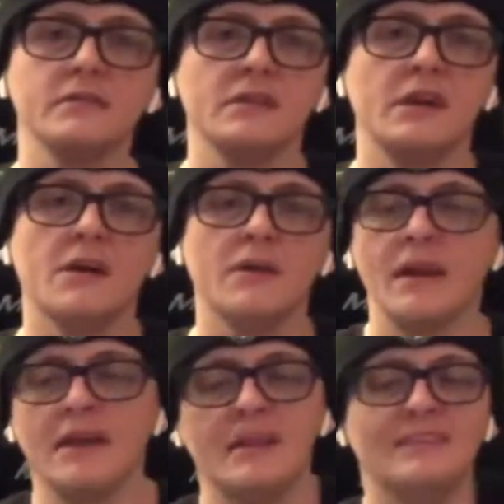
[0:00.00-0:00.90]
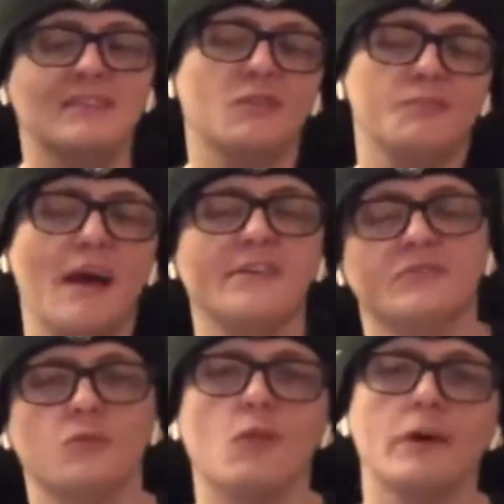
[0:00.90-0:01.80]
You know, and it's their
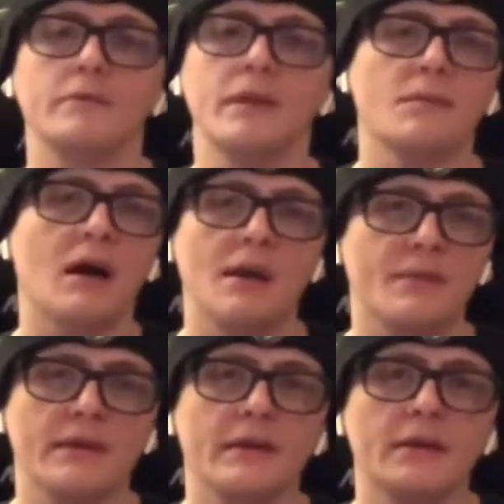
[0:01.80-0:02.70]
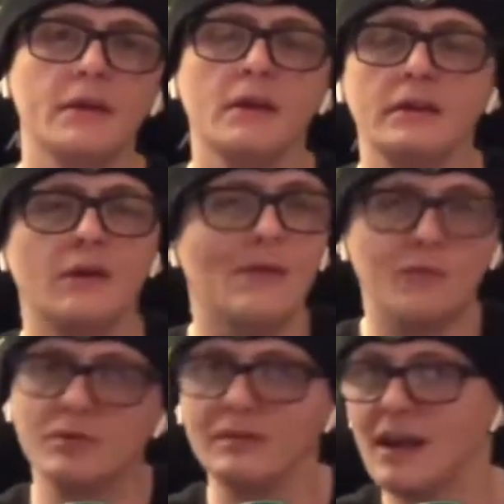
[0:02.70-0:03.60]
best one, in my opinion. You know,
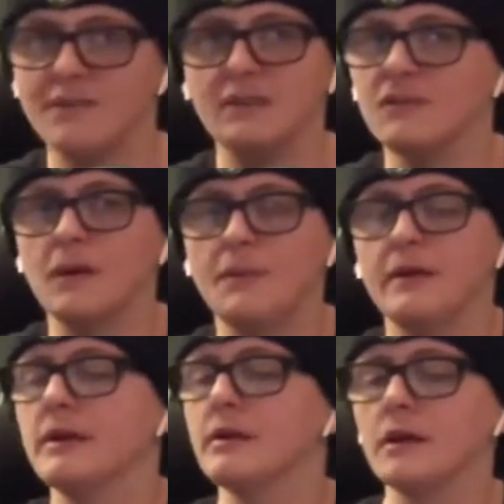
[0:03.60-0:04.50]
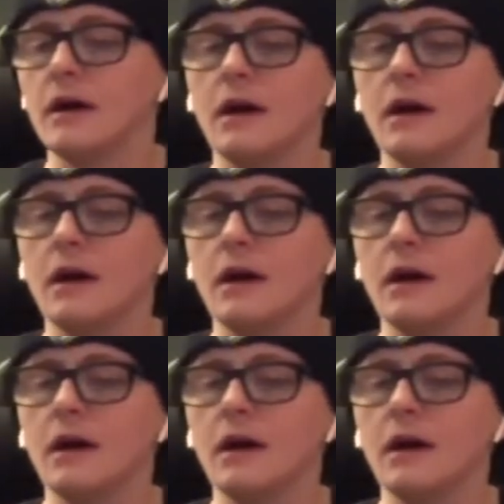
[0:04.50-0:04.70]
everyone's gonna have a different opinion.